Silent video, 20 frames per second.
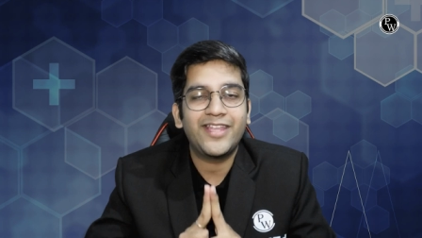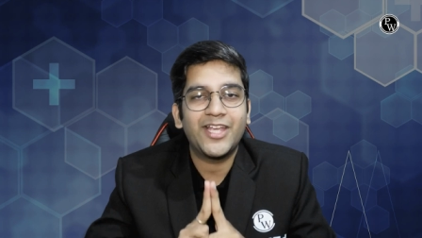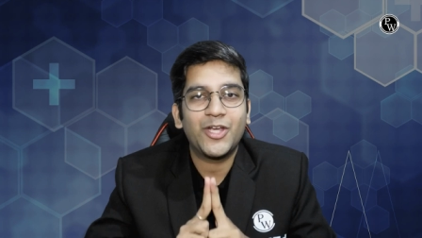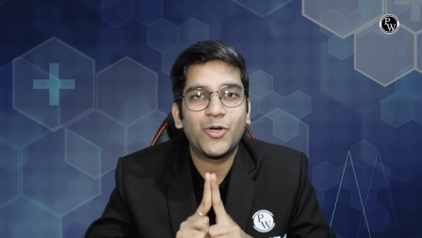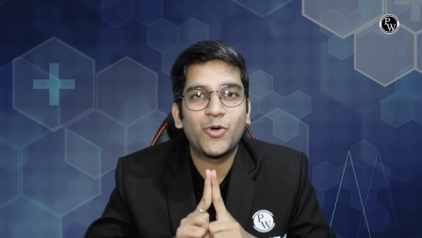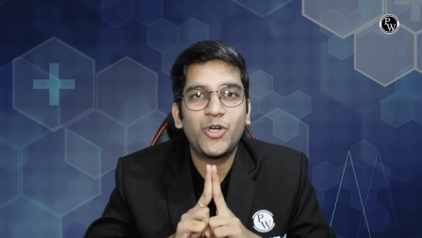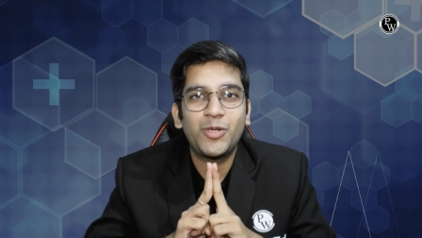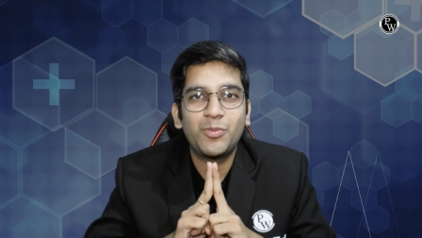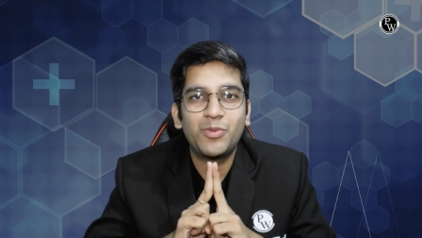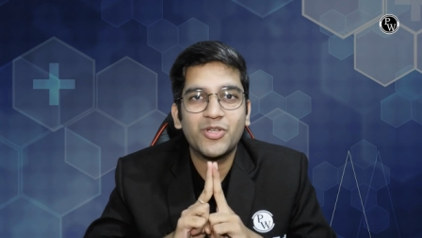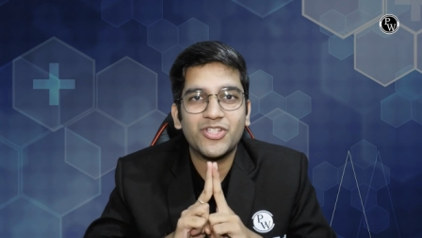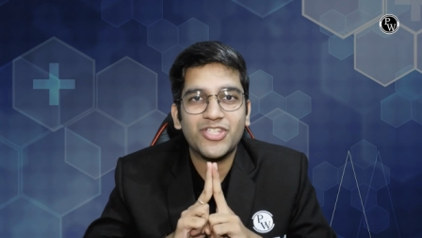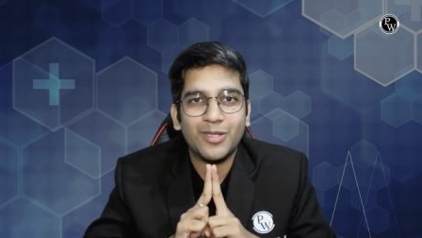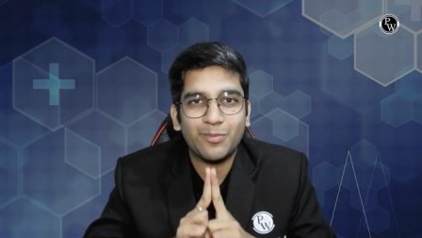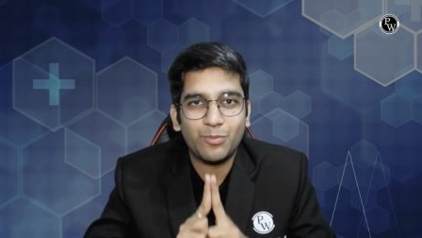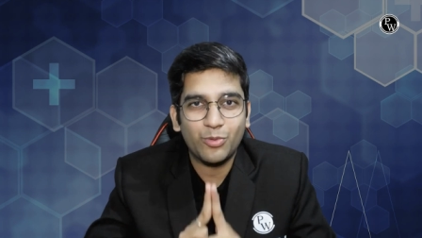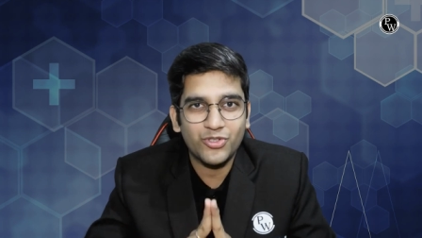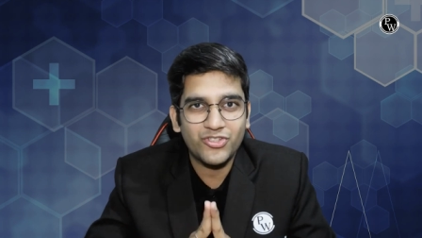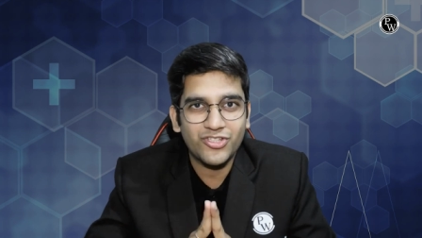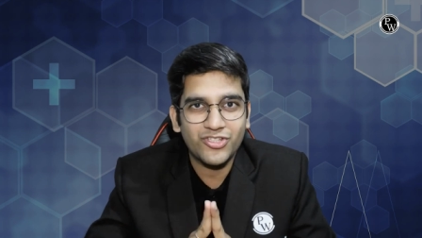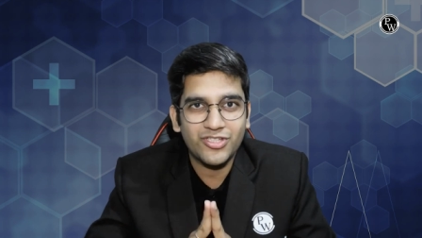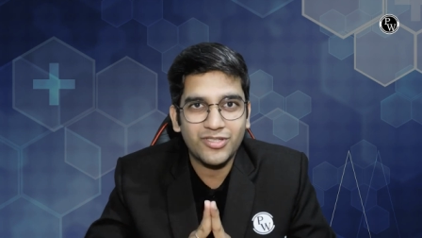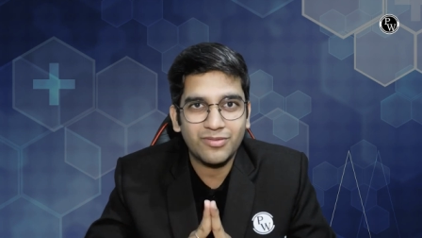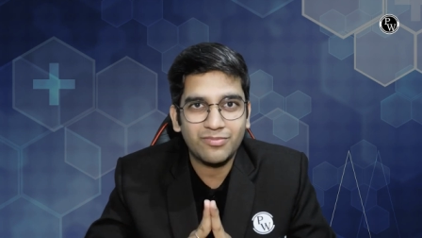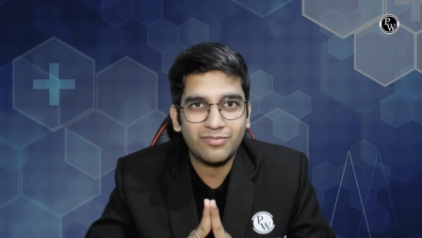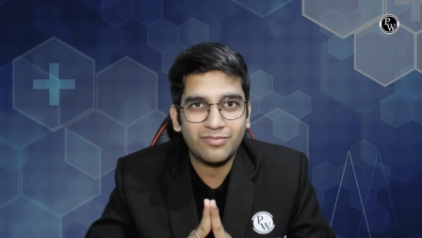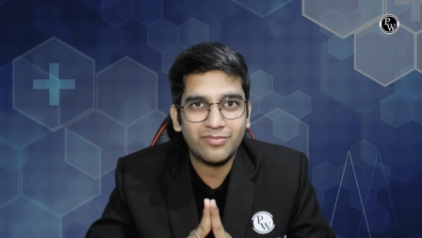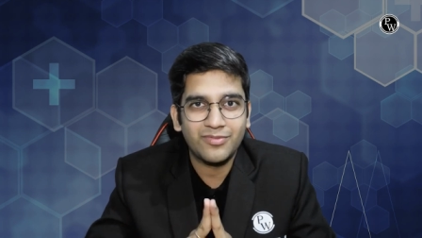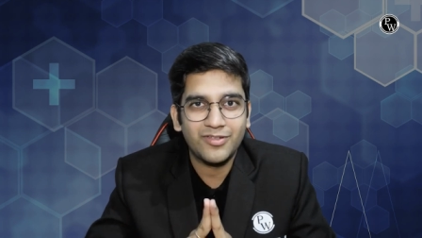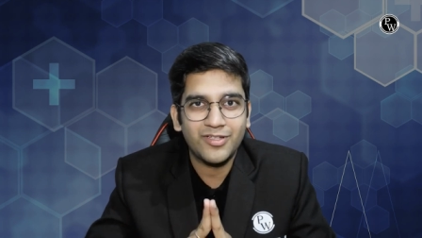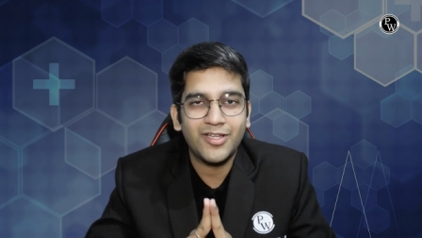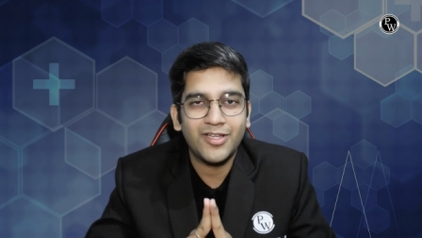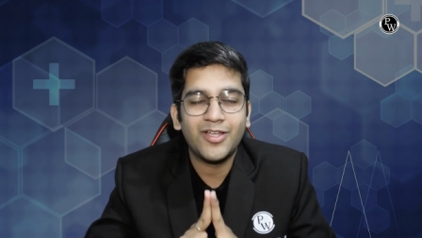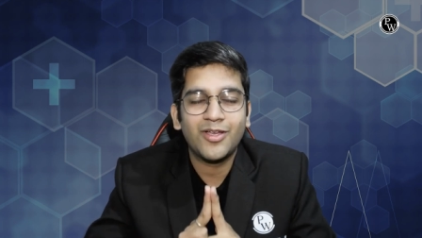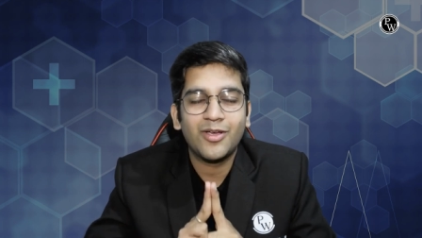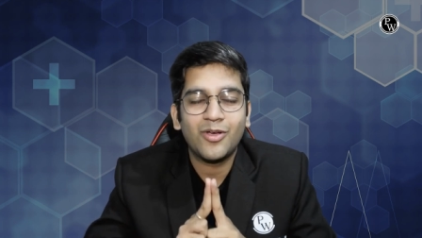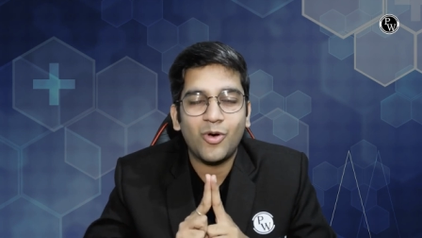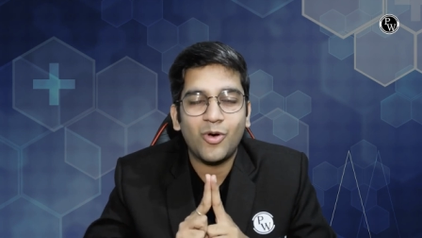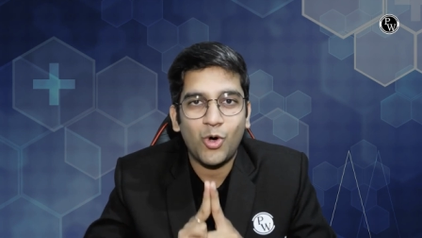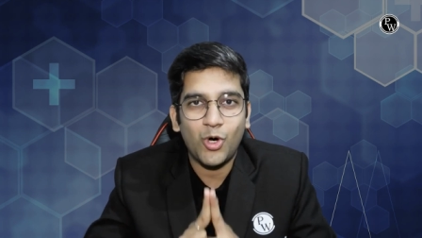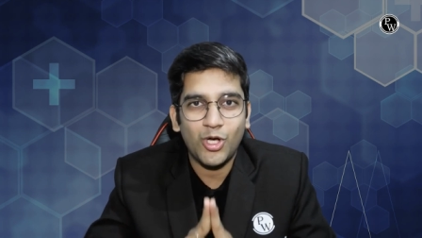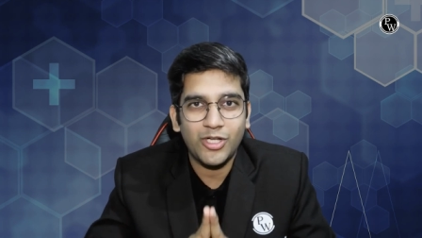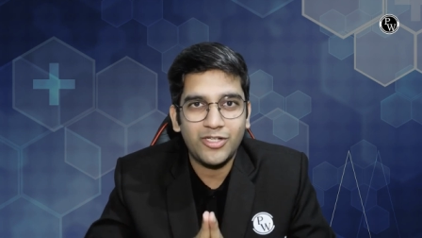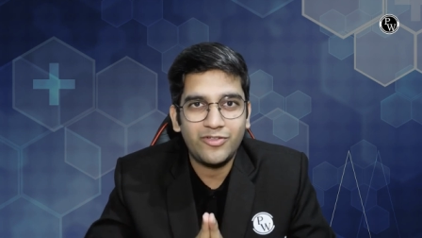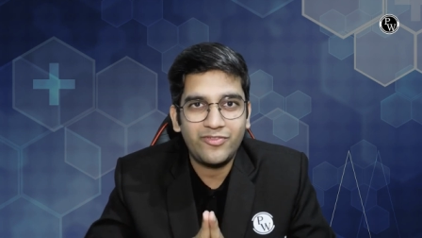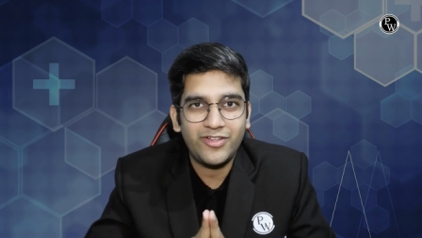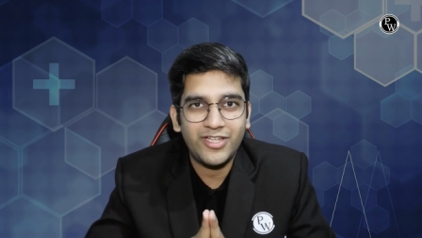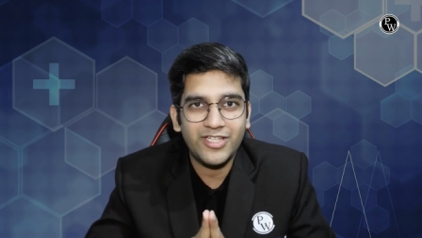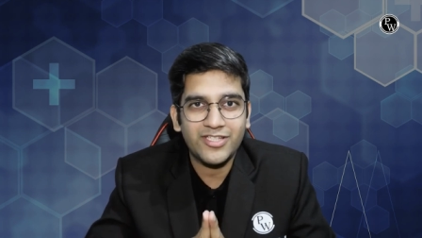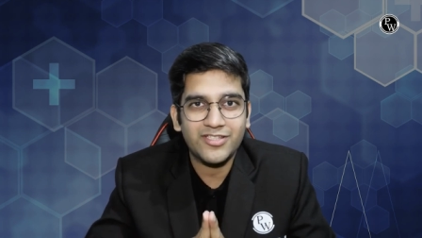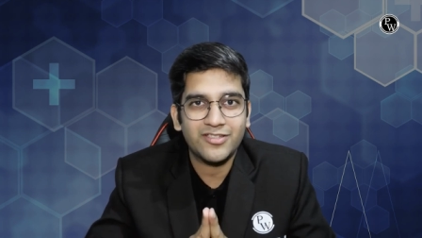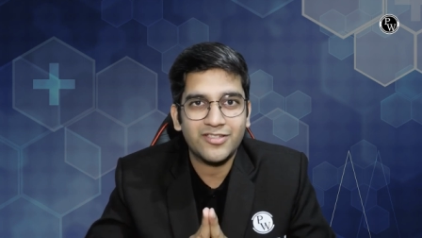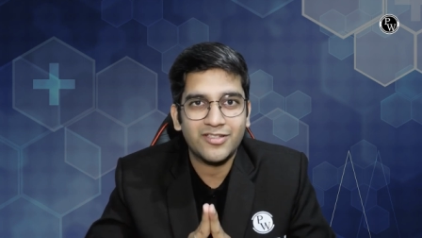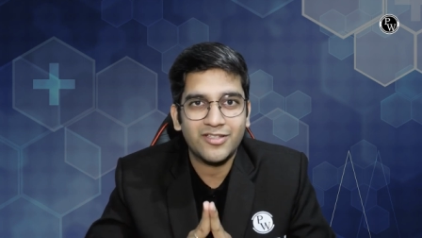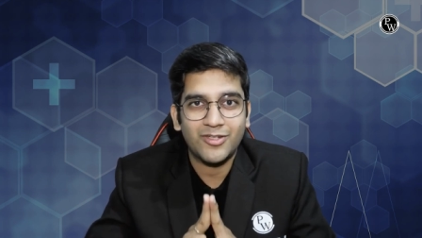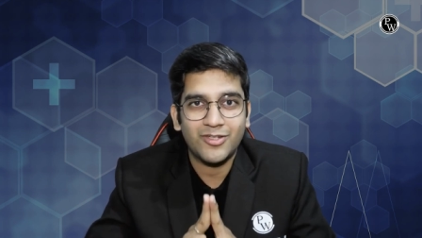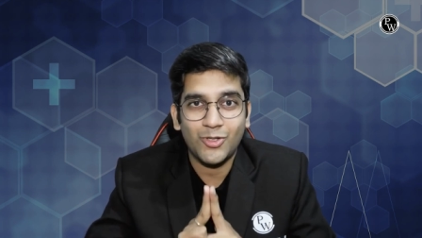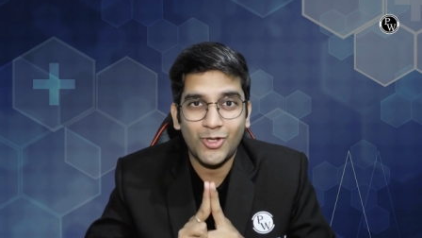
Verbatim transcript: They are going to be a support system always,